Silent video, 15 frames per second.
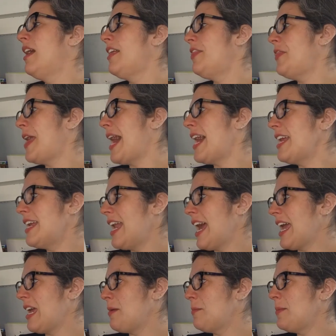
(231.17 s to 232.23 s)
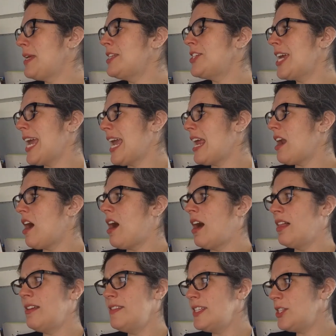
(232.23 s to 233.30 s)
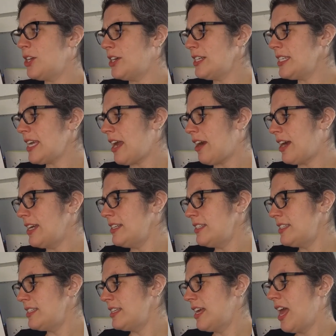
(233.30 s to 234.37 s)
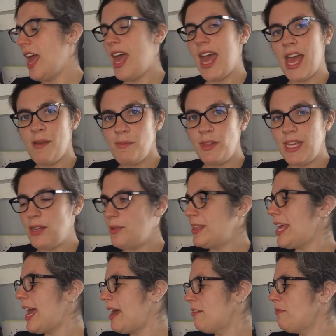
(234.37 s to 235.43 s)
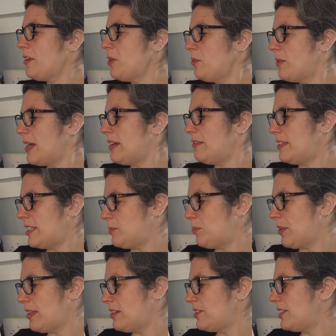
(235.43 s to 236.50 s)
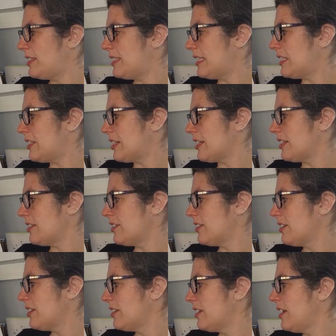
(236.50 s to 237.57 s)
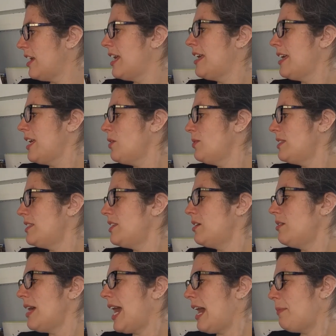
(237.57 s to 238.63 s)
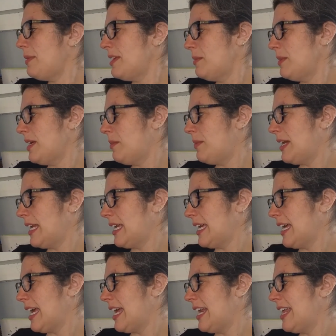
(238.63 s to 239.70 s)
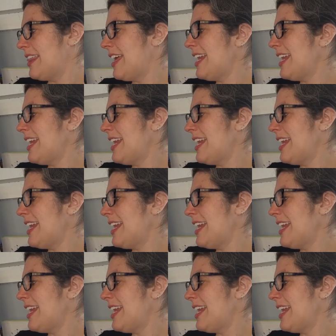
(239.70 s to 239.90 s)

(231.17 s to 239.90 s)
That night, PJ ate all of his cooked carrots and played with every one of his brothers and sisters. He was so happy to be a bunny again that